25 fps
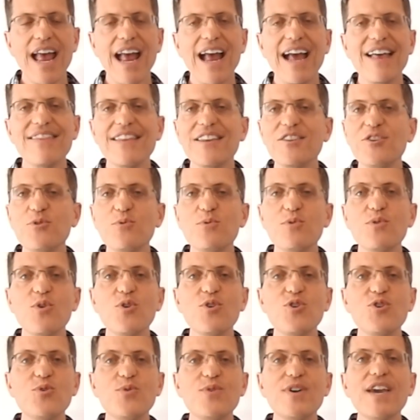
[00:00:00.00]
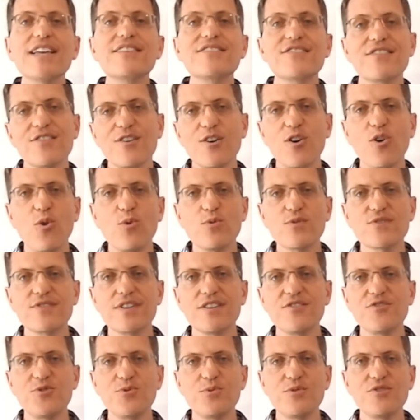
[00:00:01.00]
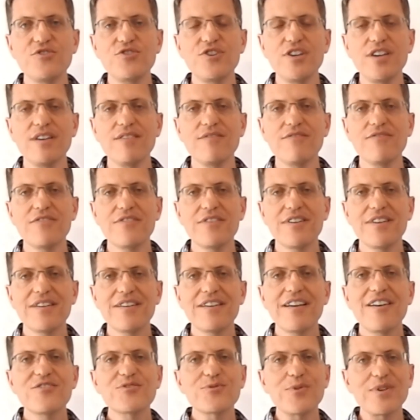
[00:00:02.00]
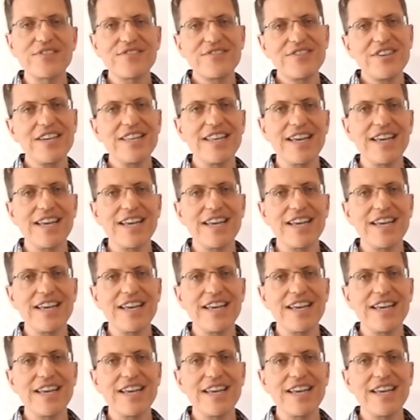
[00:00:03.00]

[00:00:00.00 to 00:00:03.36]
and then you get to the goals that you achieve. So I'll see you